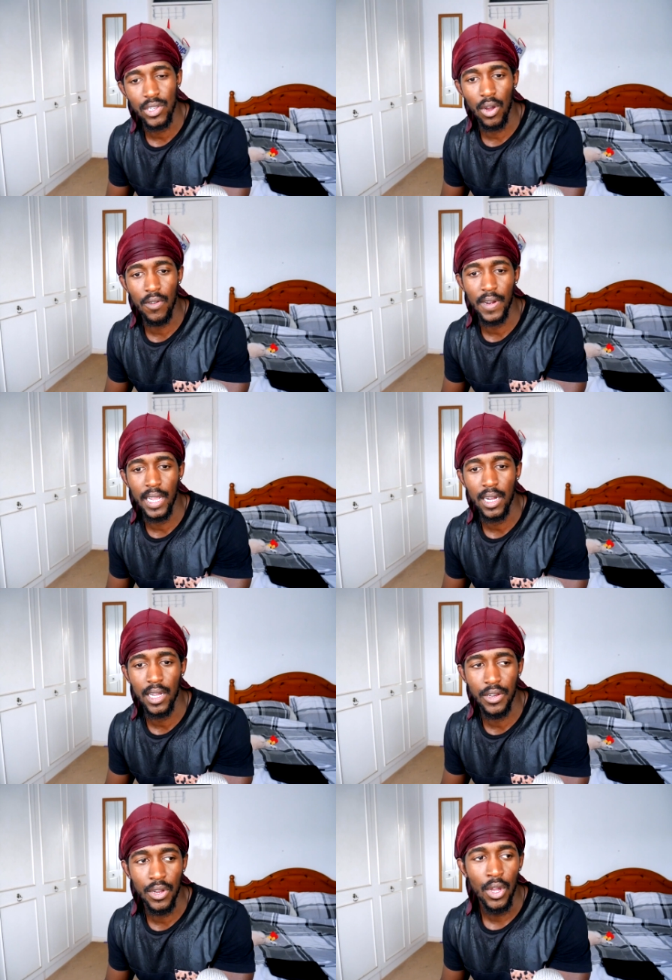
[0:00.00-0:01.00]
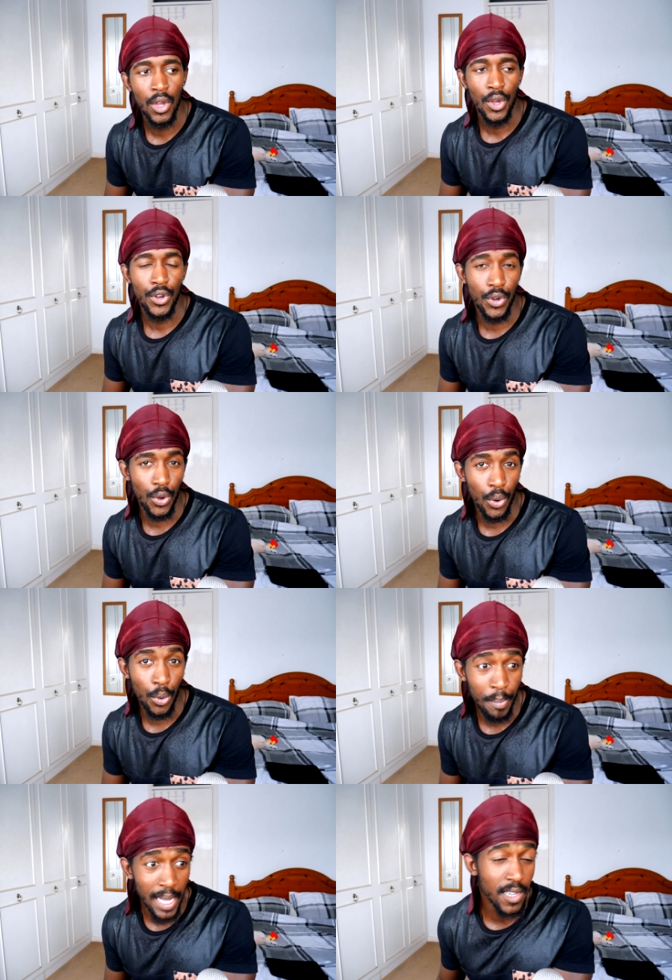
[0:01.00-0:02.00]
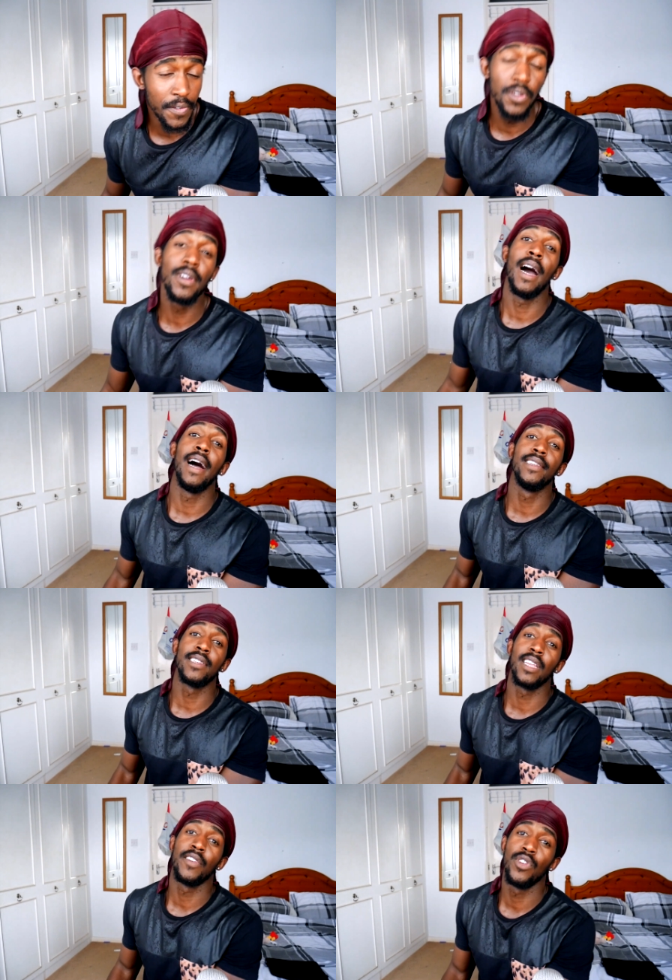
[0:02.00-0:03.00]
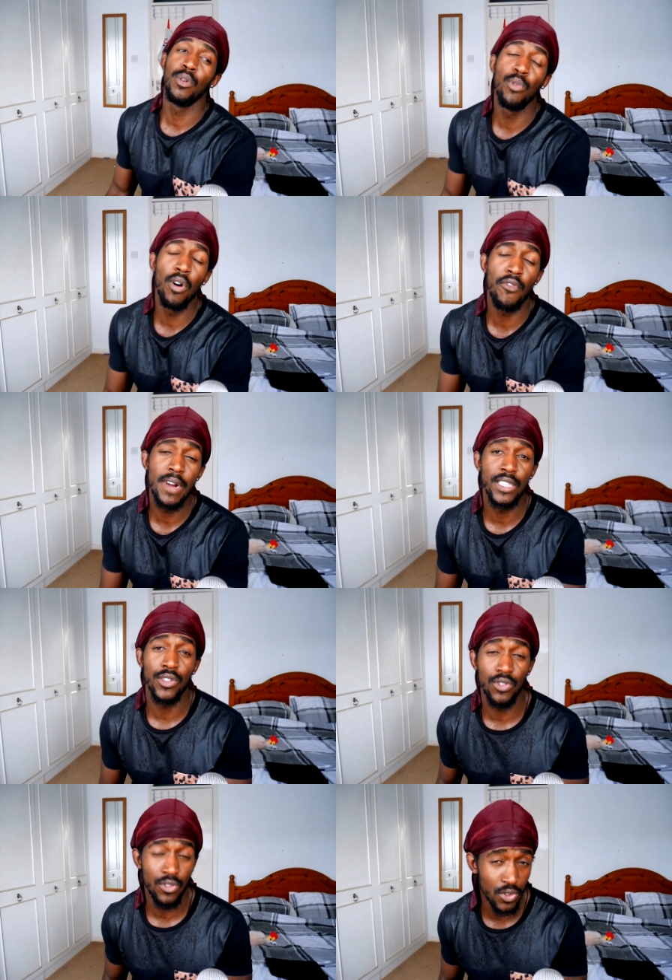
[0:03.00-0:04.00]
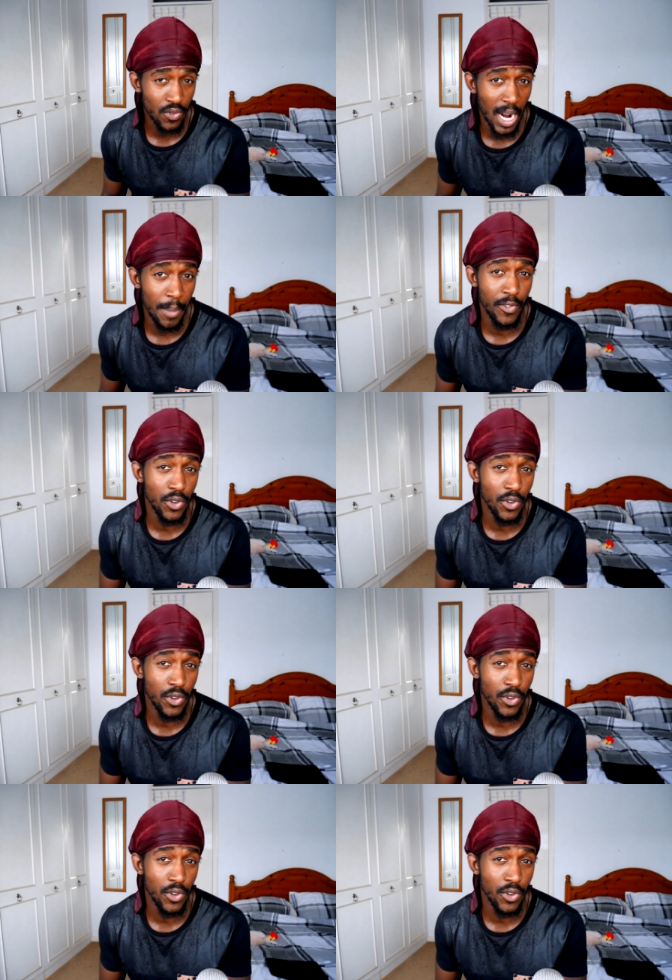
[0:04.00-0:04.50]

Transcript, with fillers: So hopefully I can do better for you guys and give you more of a reason to subscribe.